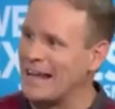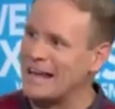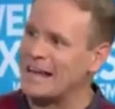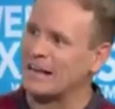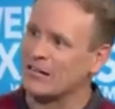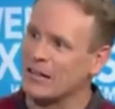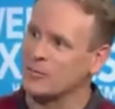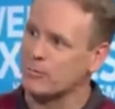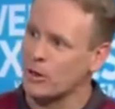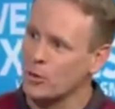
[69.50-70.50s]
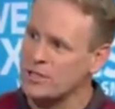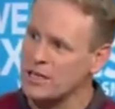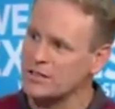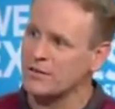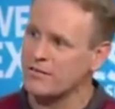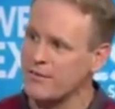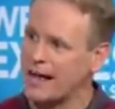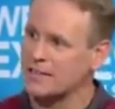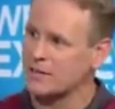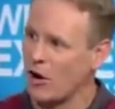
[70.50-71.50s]
clean proteins, fats, and
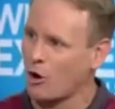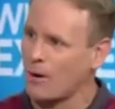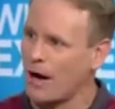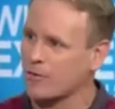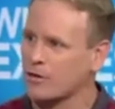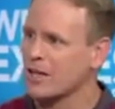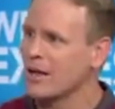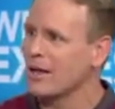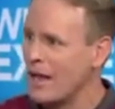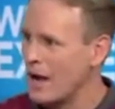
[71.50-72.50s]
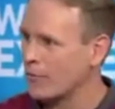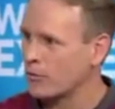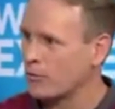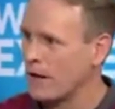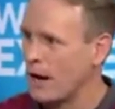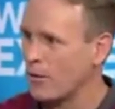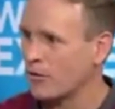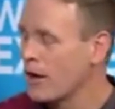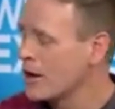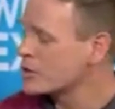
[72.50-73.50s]
carbohydrates every 3 hours.
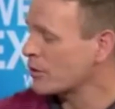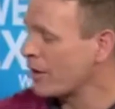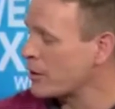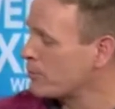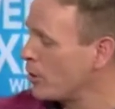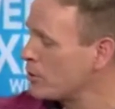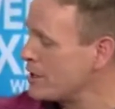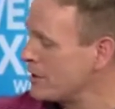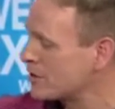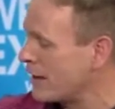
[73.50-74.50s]
So like proteins like